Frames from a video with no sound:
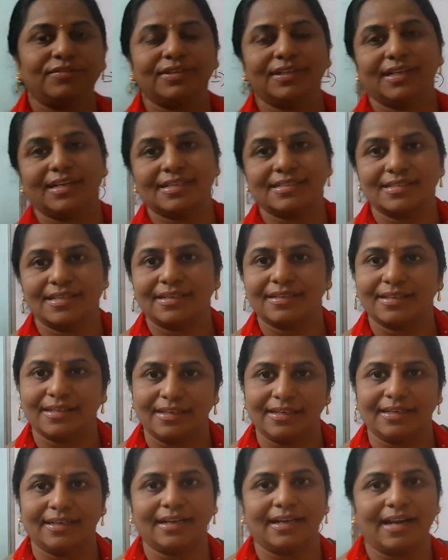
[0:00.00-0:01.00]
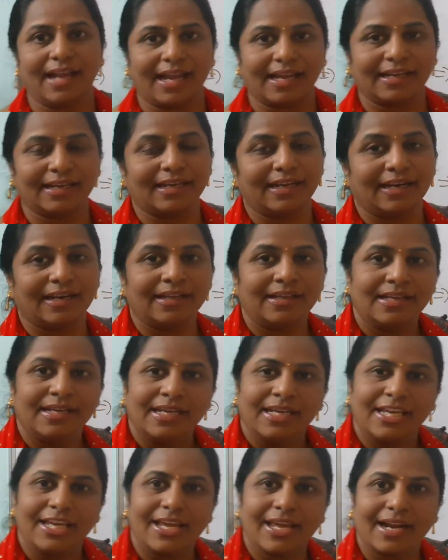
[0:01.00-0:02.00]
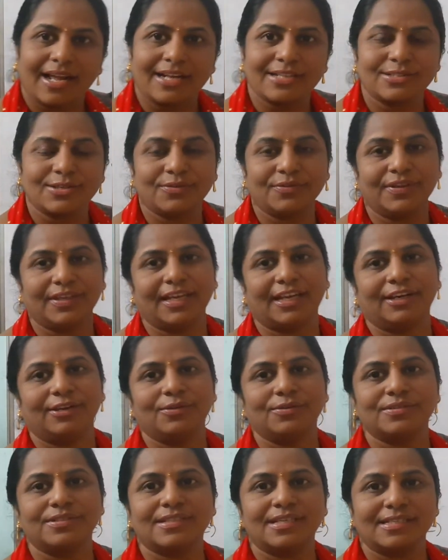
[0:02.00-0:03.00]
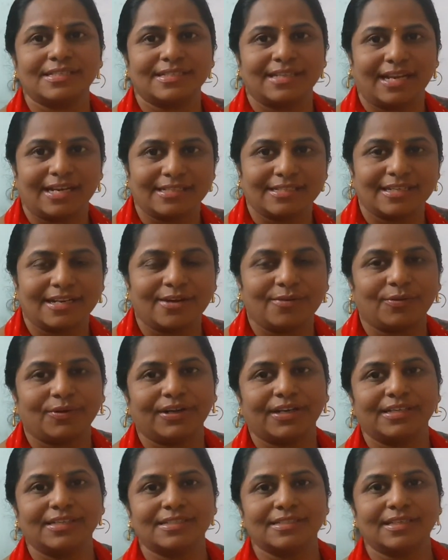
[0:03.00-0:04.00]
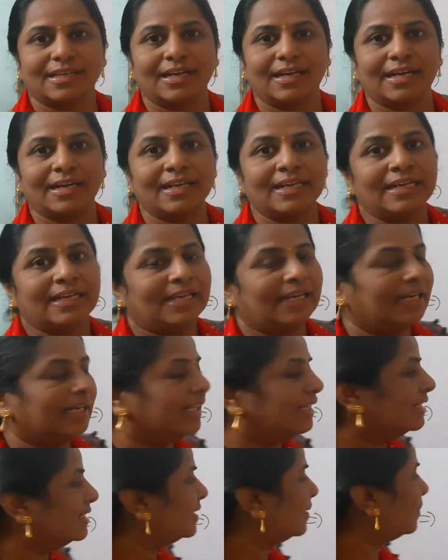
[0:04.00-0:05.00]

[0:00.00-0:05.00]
index and critical angle? Here also we can use the Snell's law. What is that? It is